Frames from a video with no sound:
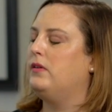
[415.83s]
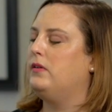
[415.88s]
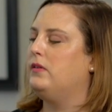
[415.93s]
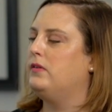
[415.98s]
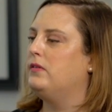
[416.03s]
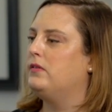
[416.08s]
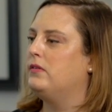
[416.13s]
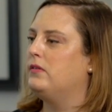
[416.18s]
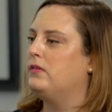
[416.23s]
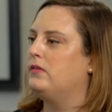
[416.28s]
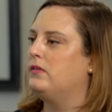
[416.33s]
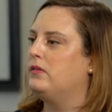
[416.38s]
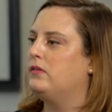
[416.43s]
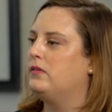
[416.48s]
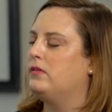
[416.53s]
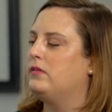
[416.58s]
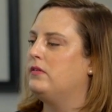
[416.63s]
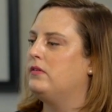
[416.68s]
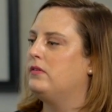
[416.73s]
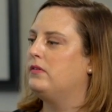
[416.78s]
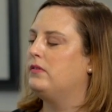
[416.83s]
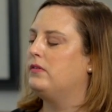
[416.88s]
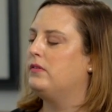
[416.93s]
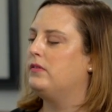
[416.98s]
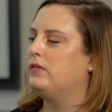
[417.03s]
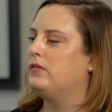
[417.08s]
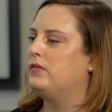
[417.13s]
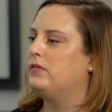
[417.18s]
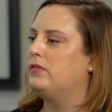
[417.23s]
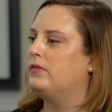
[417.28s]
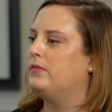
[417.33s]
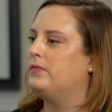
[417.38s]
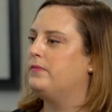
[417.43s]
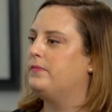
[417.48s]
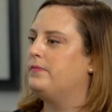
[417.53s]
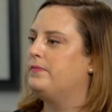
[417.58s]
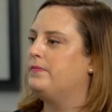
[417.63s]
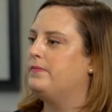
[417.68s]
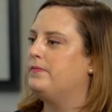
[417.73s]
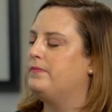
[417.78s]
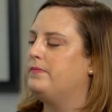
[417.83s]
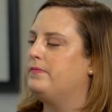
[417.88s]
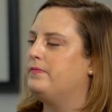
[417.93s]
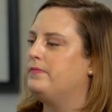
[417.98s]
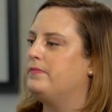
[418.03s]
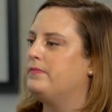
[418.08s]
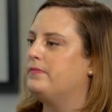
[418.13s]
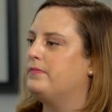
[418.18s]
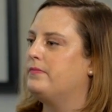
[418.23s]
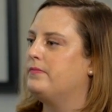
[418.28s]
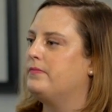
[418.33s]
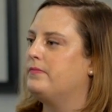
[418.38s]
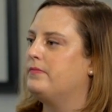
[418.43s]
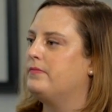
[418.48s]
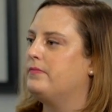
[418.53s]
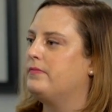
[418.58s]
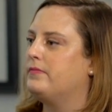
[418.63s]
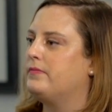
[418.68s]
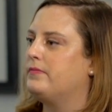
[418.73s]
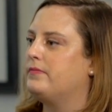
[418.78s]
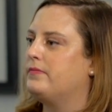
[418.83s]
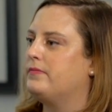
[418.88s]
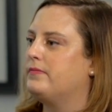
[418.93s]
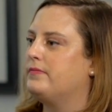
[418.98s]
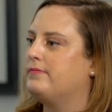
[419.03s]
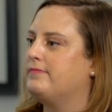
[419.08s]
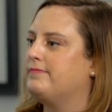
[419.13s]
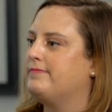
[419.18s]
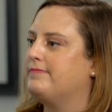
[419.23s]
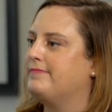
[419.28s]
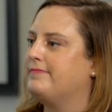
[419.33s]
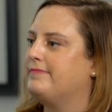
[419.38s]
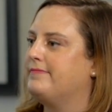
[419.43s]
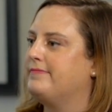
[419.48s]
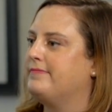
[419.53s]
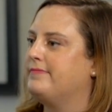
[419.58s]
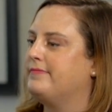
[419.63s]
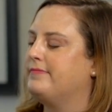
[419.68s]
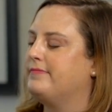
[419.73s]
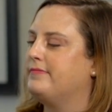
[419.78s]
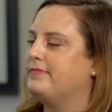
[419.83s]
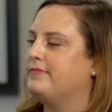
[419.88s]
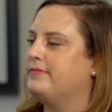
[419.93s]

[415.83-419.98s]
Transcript: (not speaking)